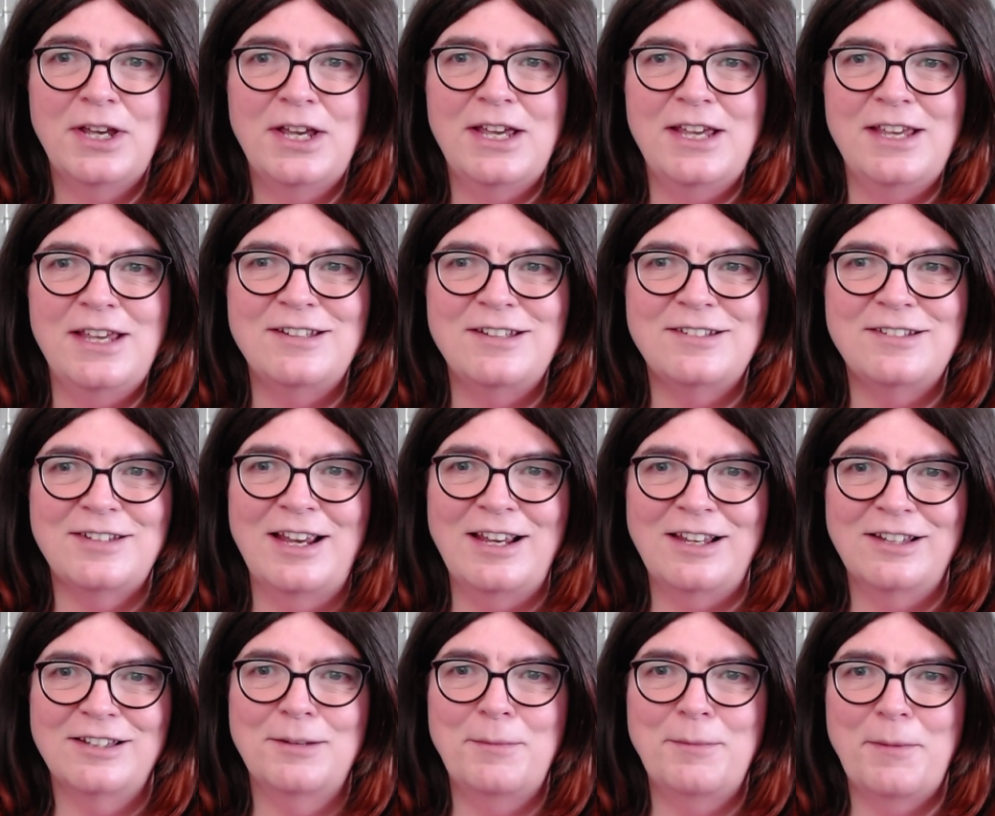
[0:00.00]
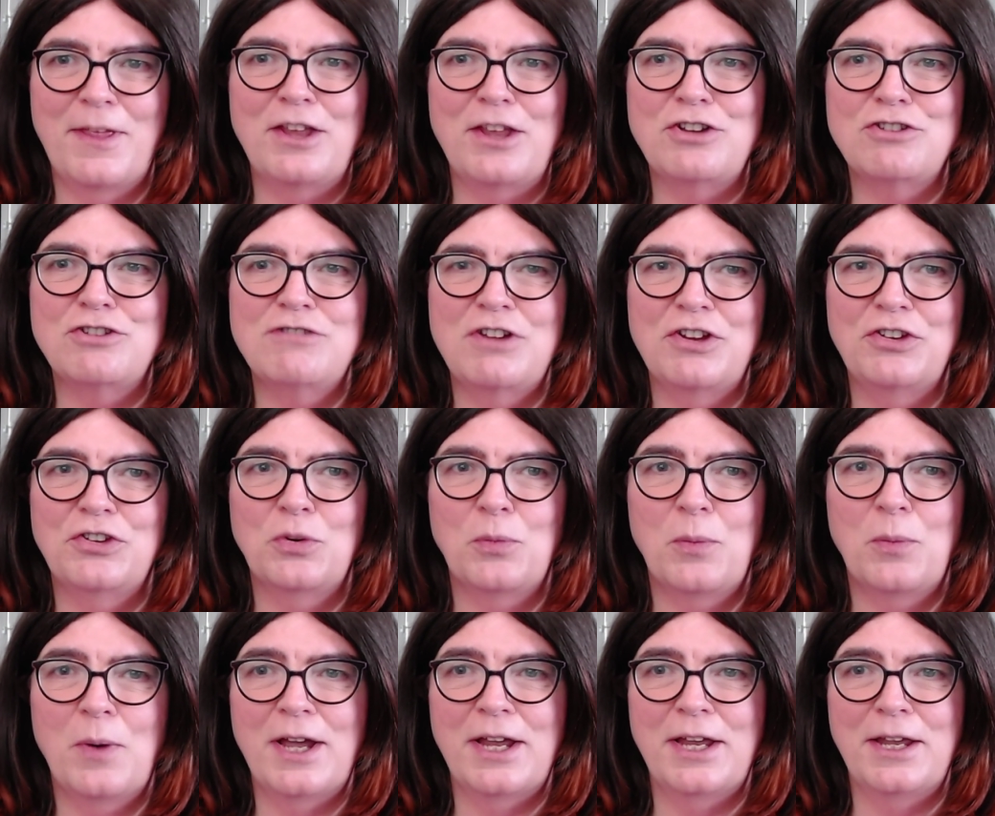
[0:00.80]
is take some of that stress
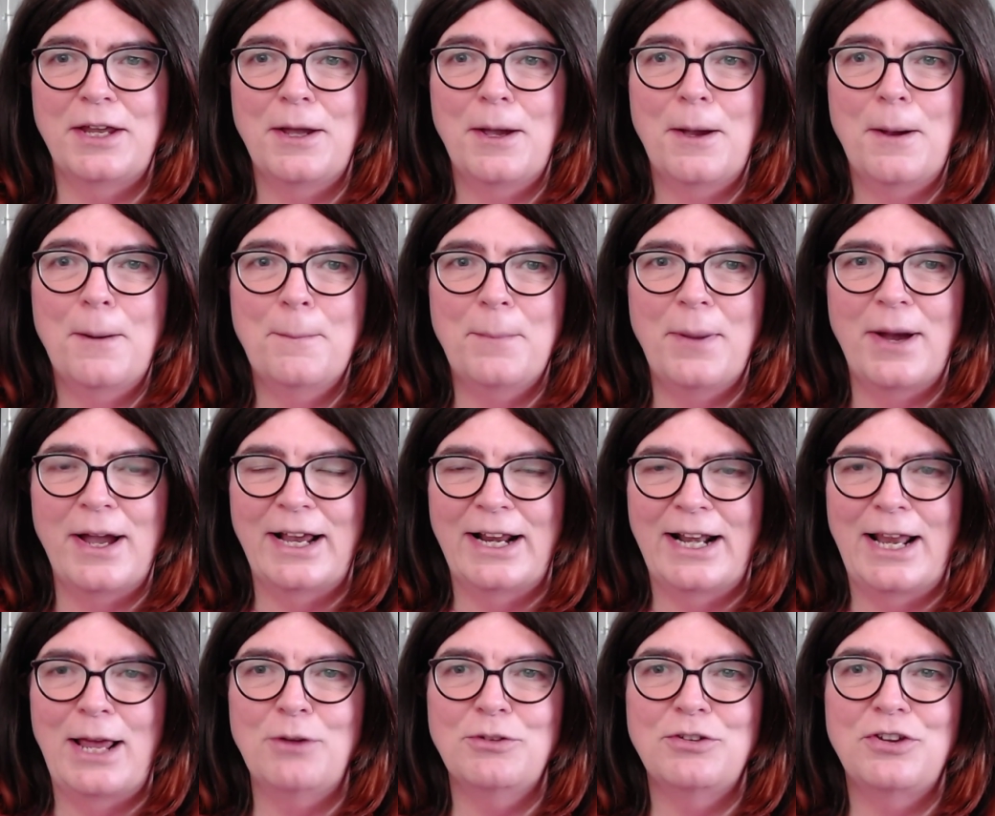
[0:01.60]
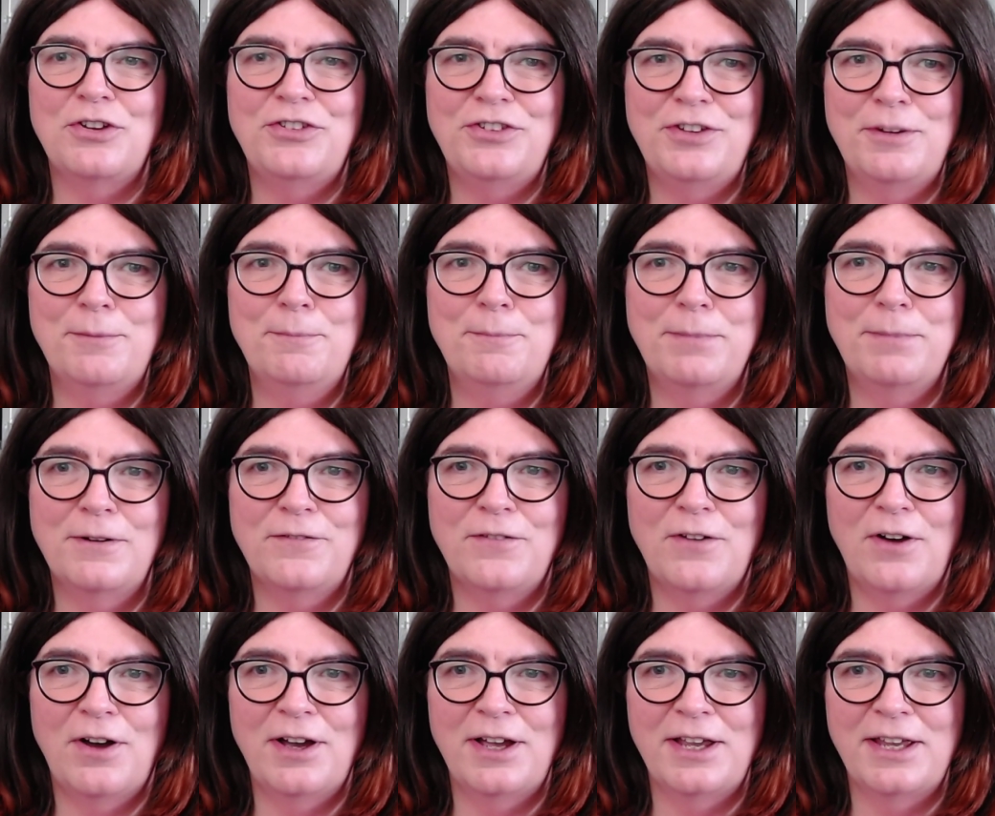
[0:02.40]
away by allowing us to
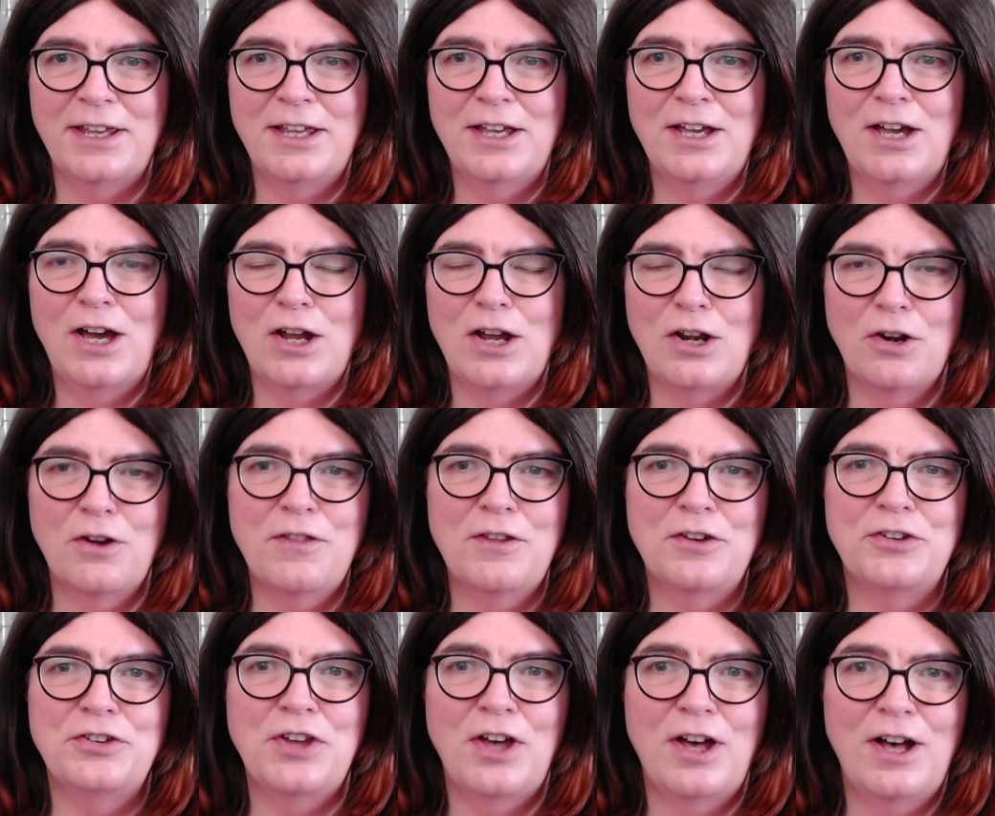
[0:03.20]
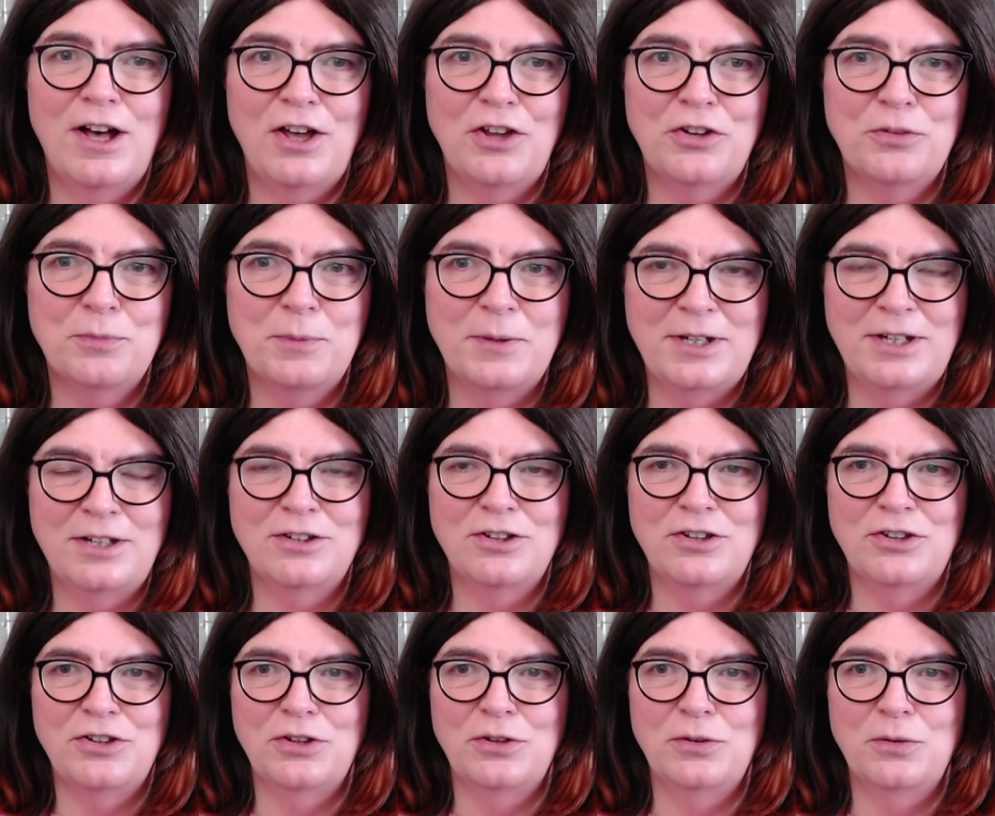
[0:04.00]
simplify a lot of the tasks we need
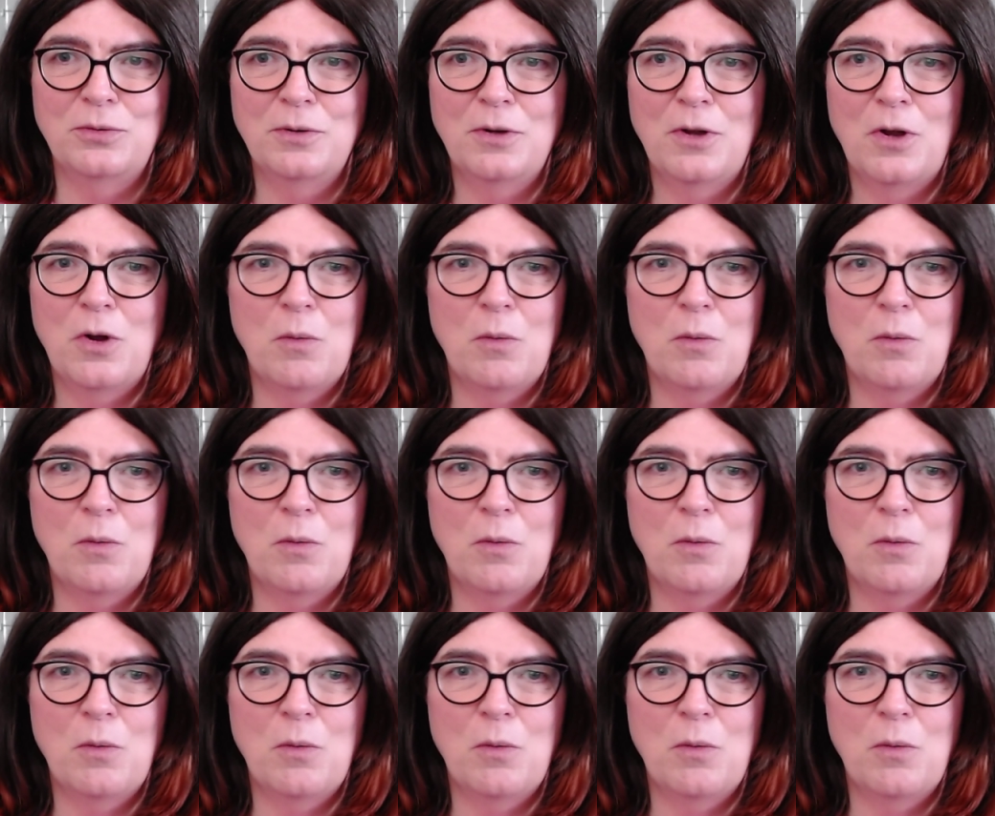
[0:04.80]
to do